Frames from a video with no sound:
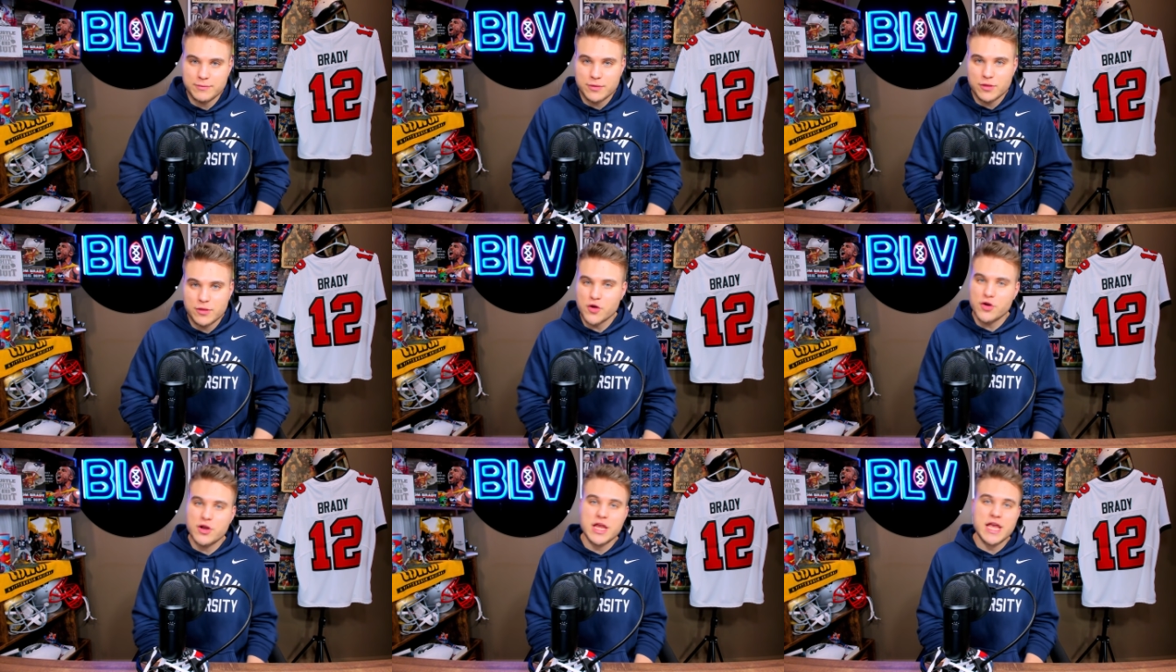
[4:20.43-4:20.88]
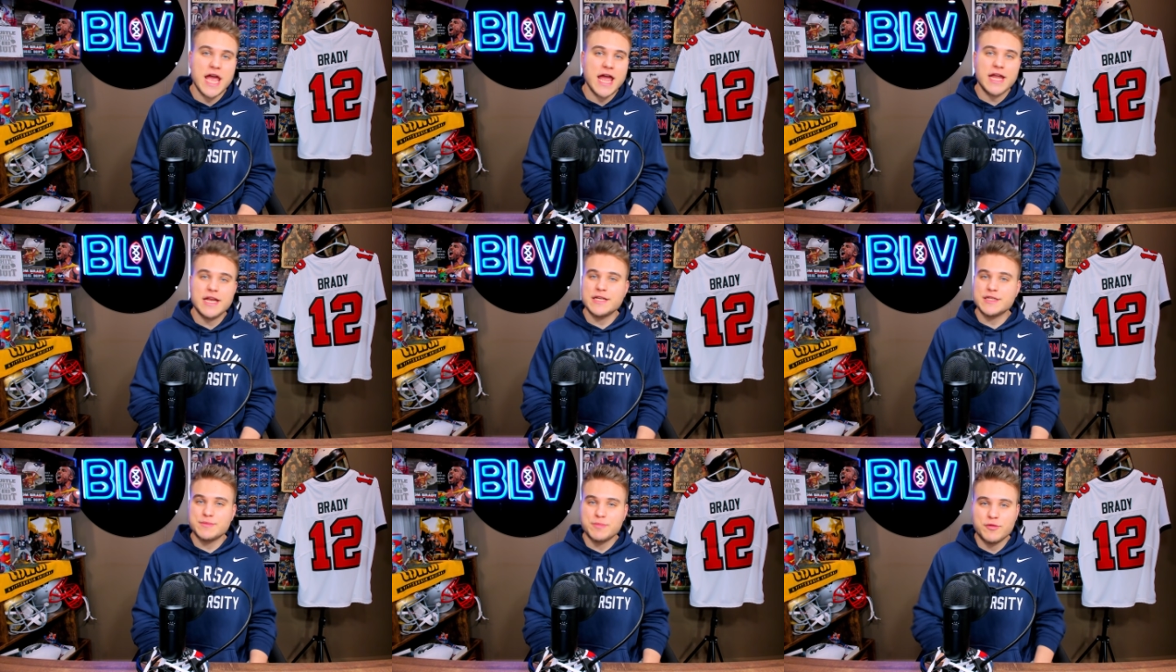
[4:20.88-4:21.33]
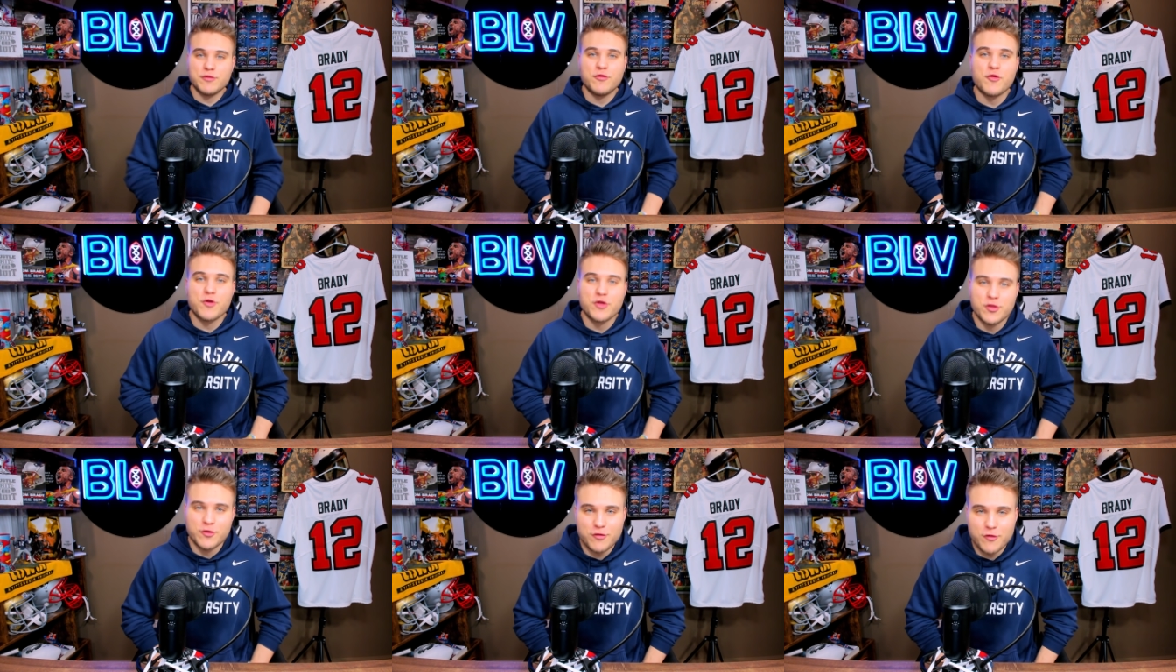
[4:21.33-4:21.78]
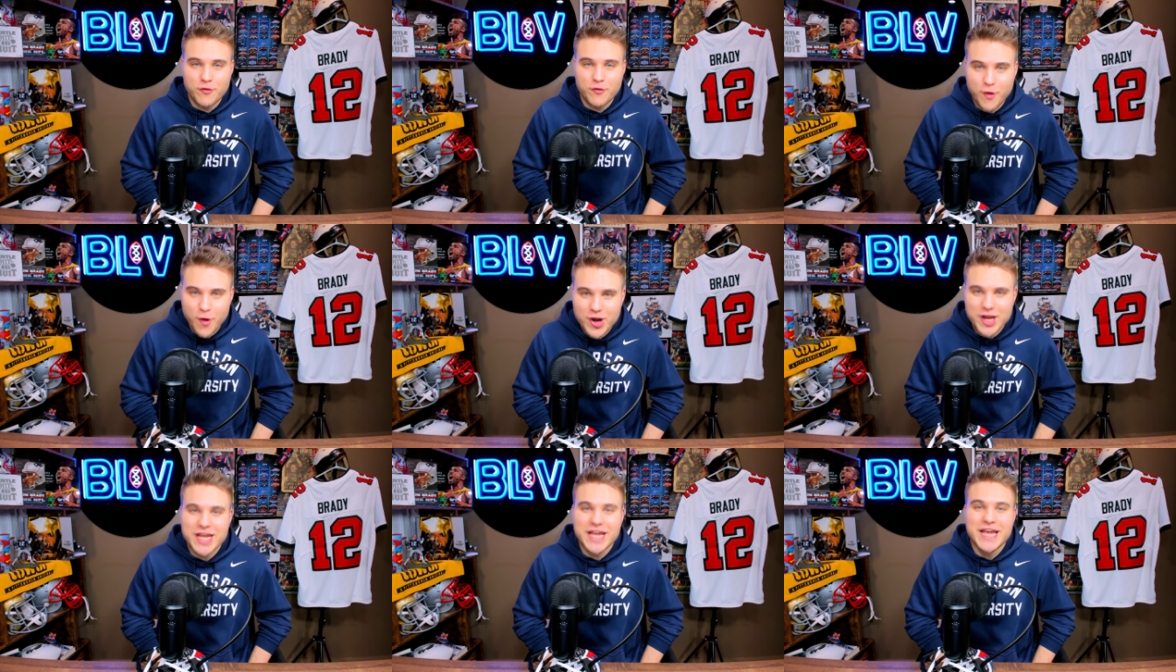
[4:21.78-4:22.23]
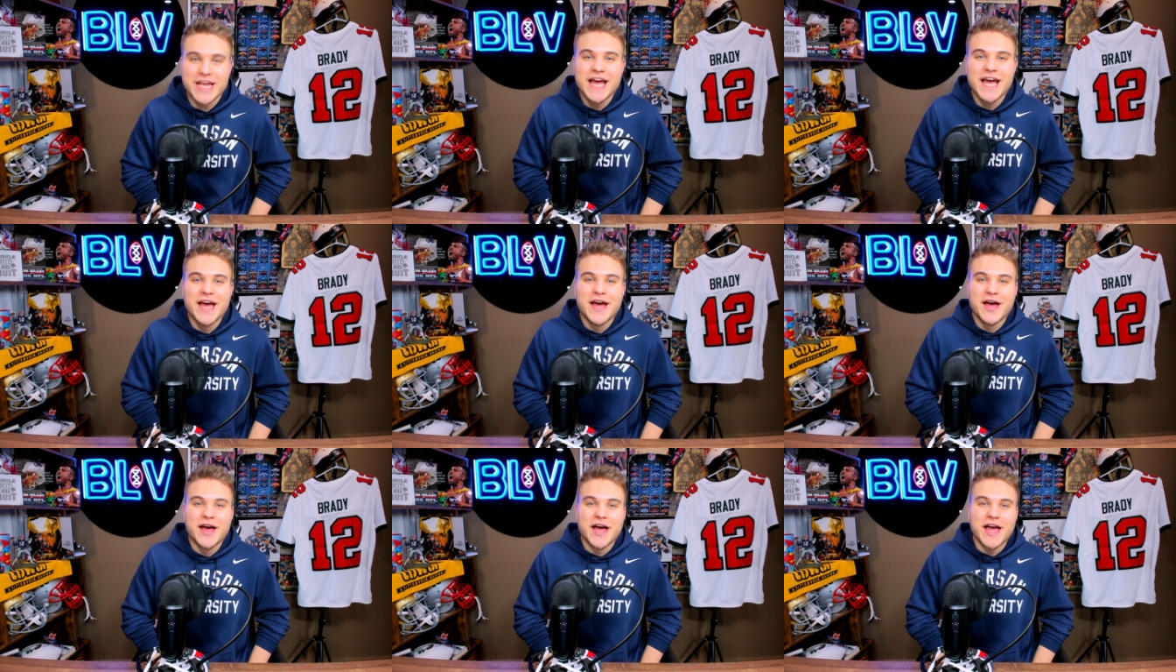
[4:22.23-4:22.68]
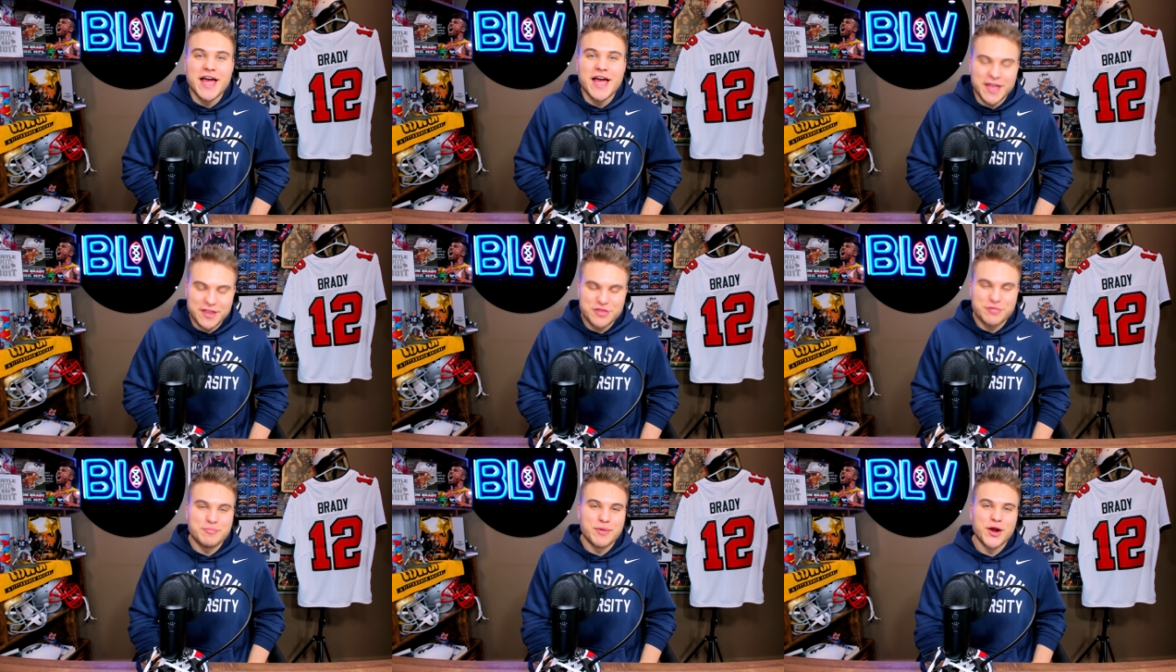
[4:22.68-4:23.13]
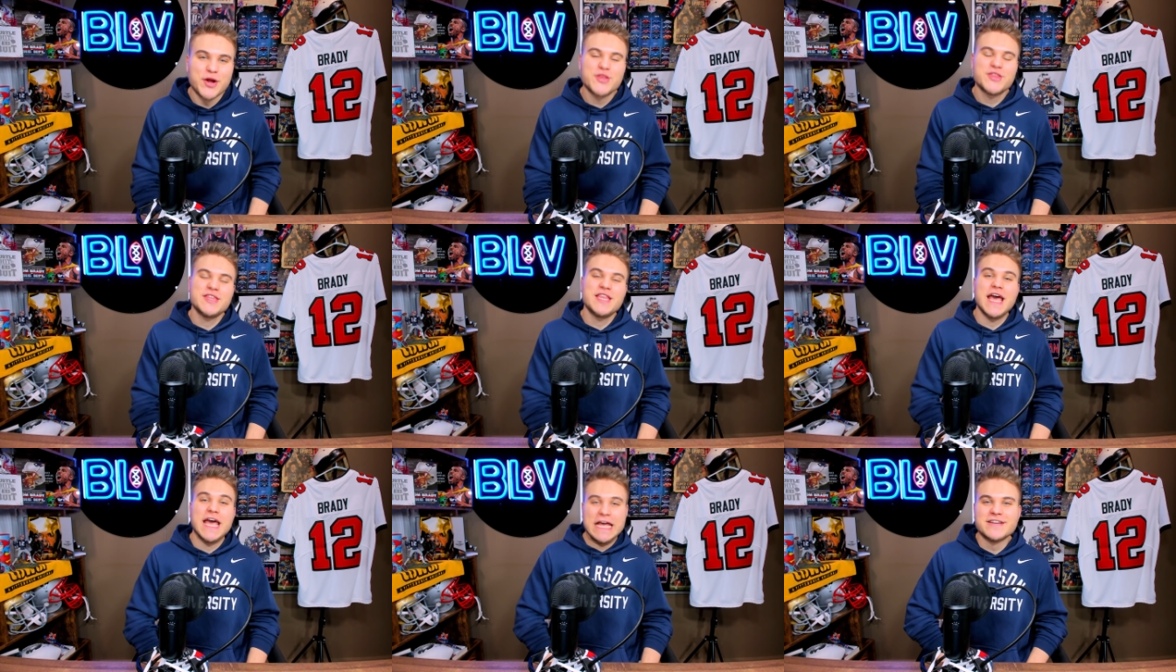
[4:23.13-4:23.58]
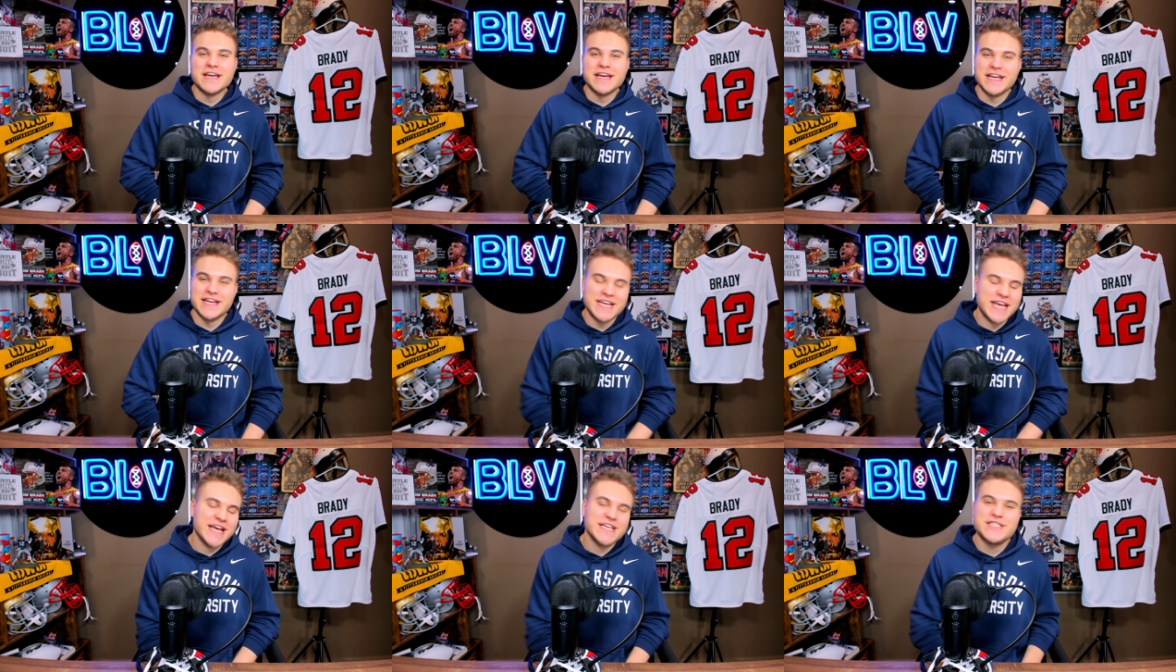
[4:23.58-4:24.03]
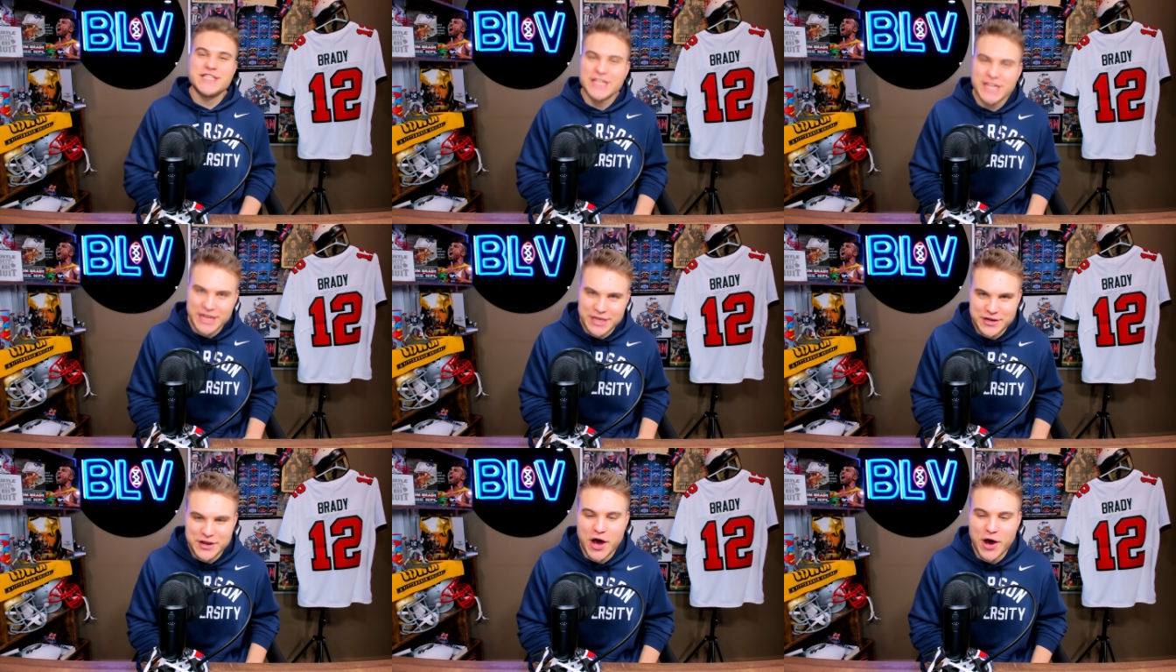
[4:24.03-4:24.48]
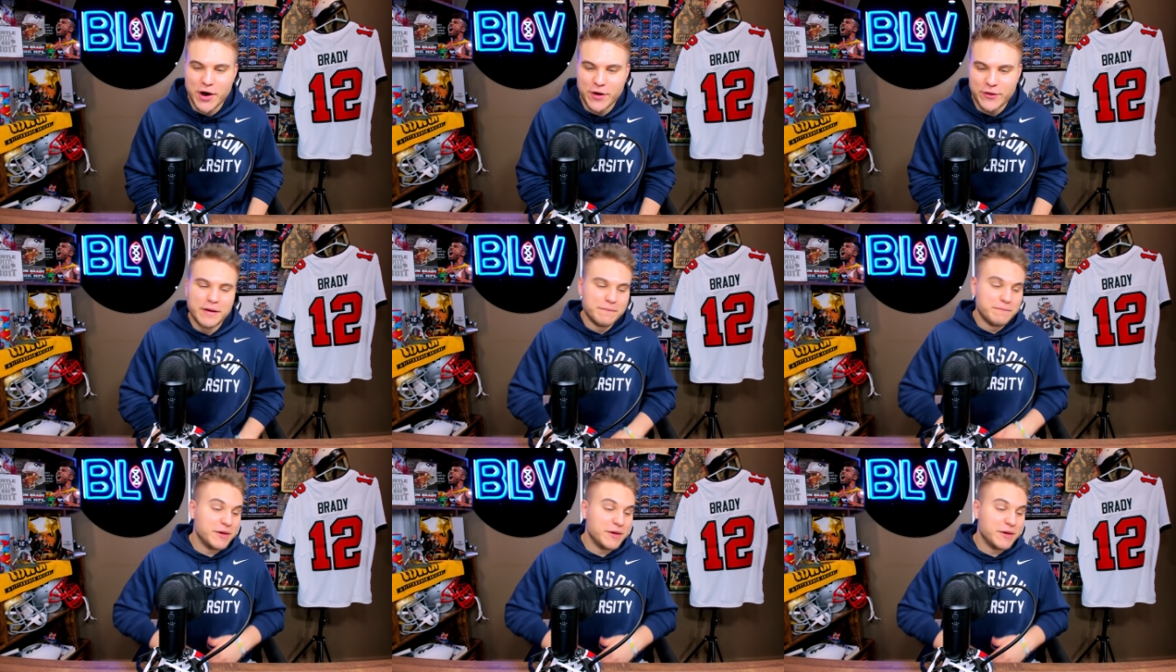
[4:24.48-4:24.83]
38 is before the 40th birthday, in case you didn't know.